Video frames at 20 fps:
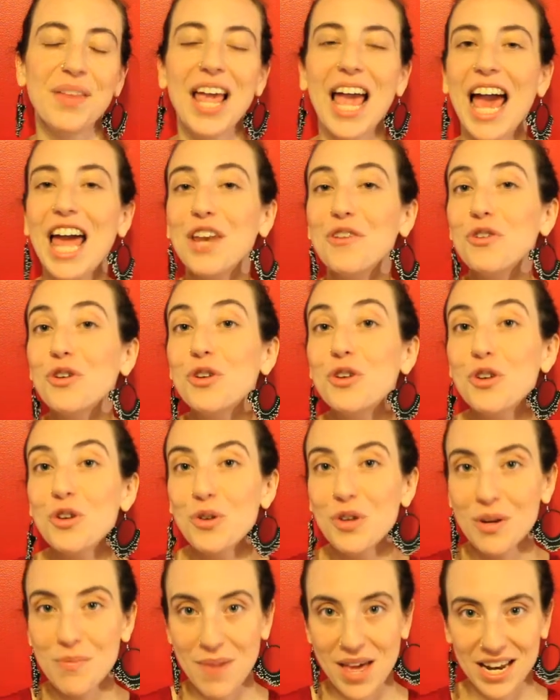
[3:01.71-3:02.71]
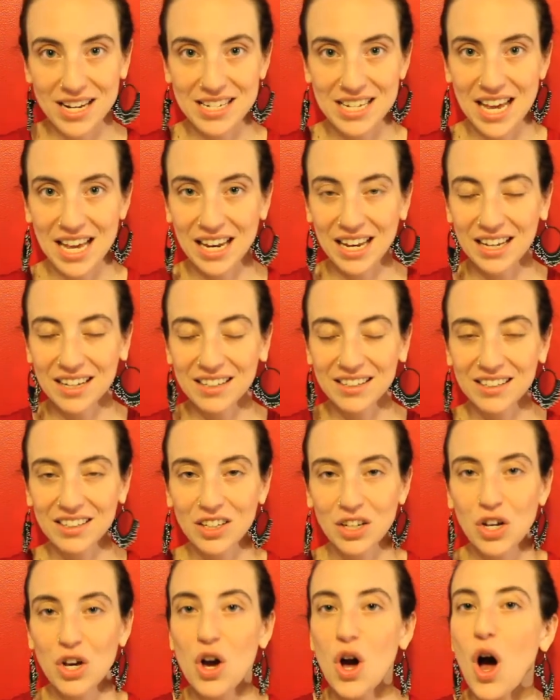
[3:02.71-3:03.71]
And if you're new to meditating,
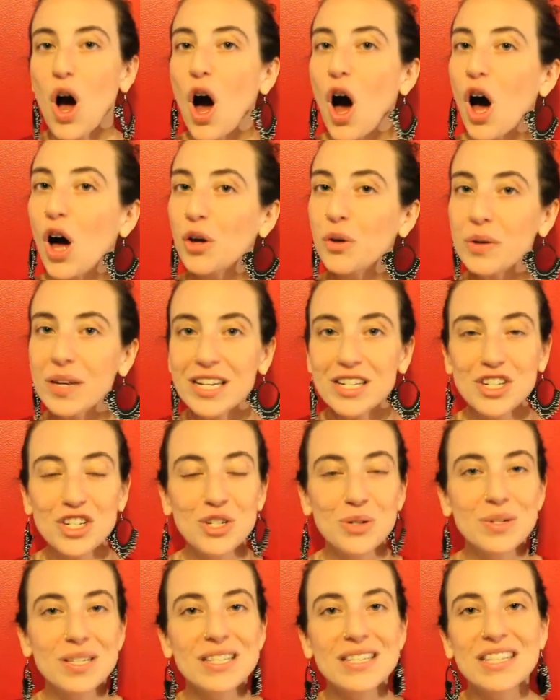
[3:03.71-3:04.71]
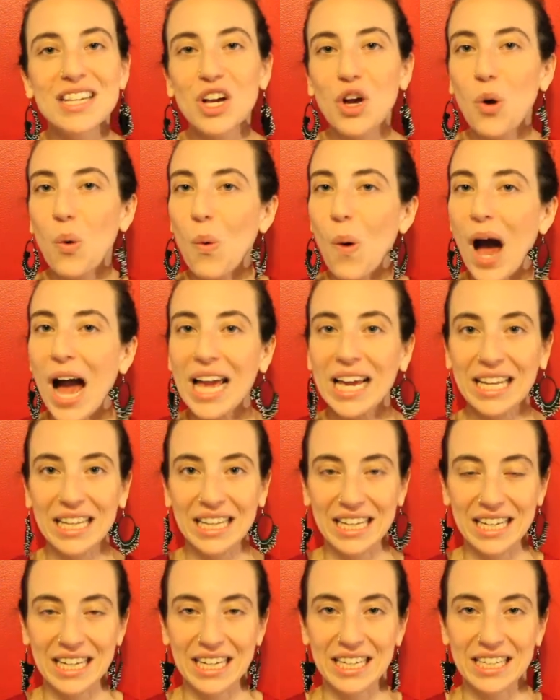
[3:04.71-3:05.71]
all you need to do is sit
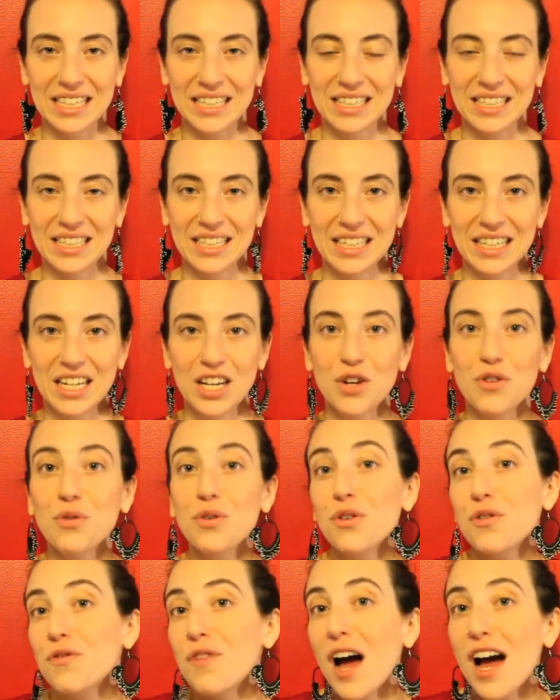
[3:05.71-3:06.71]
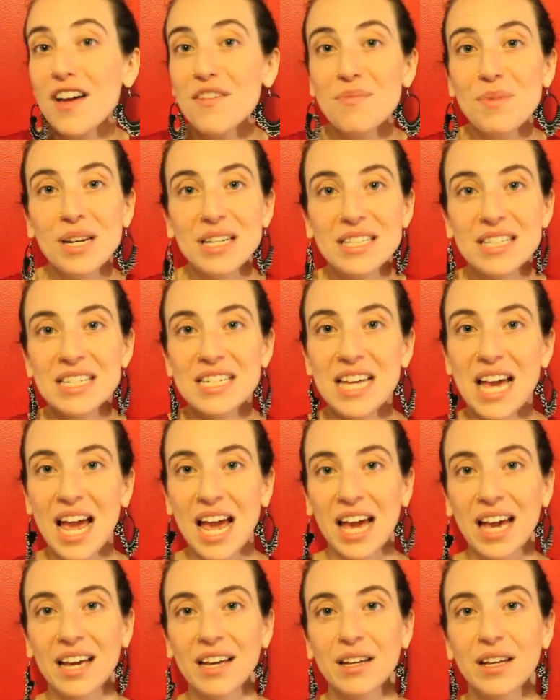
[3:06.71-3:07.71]
quietly for 5 minutes a
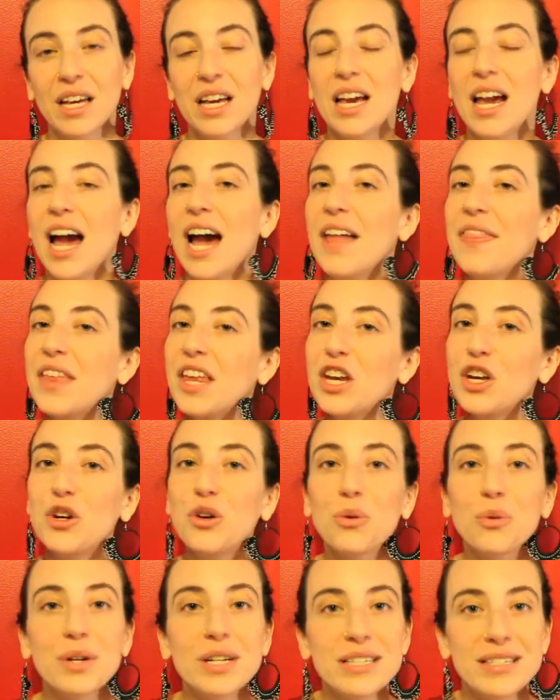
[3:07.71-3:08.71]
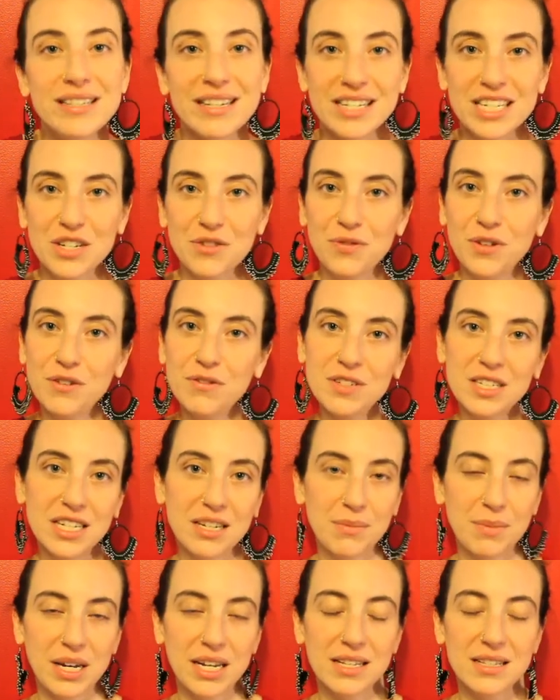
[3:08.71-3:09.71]
day and then increase it to
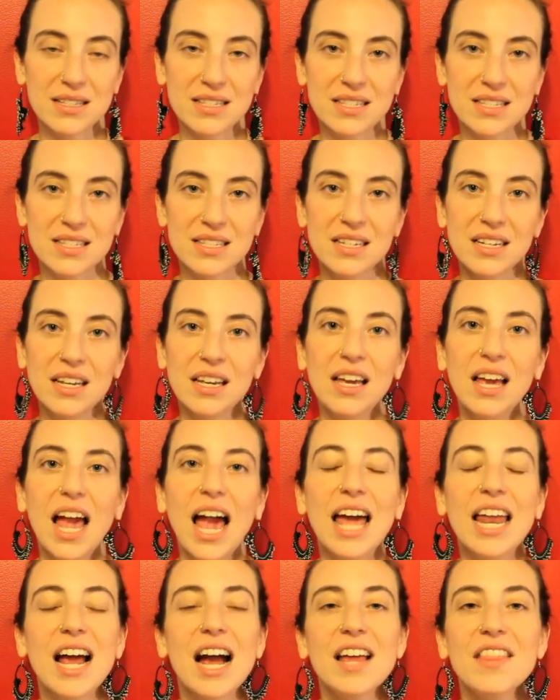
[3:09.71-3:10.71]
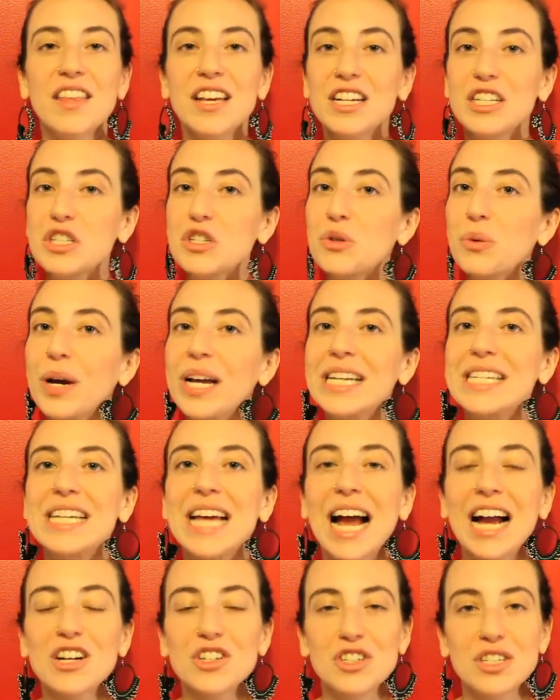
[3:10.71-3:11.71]
15 minutes. And I think it's great
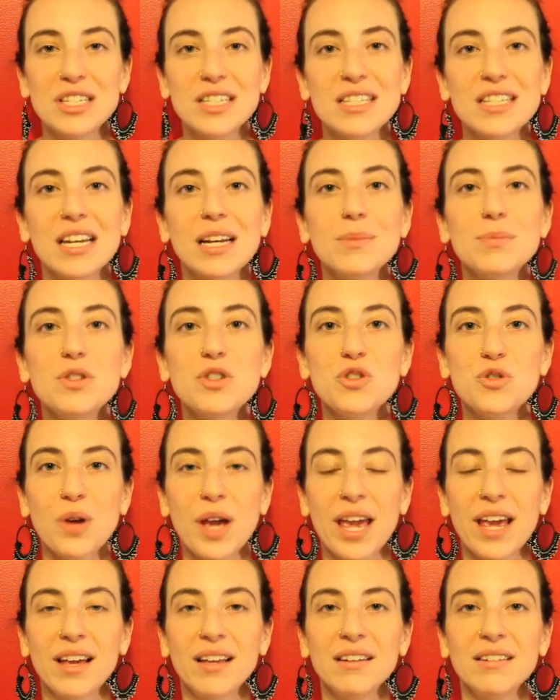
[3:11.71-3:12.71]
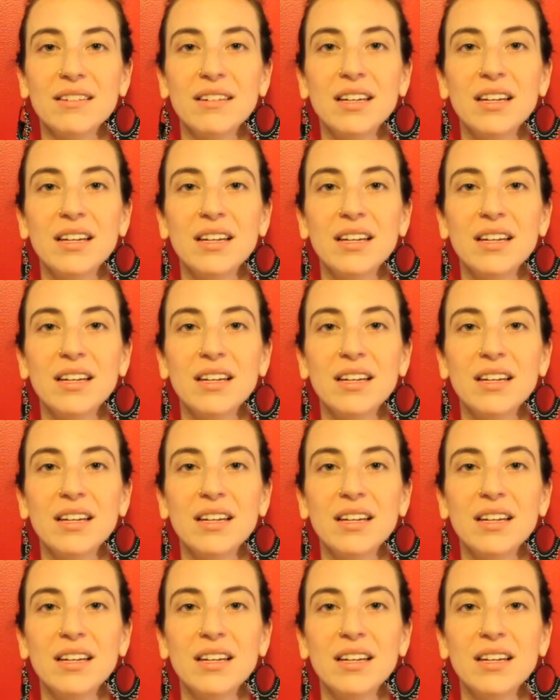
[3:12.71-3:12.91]
to actually sit up straight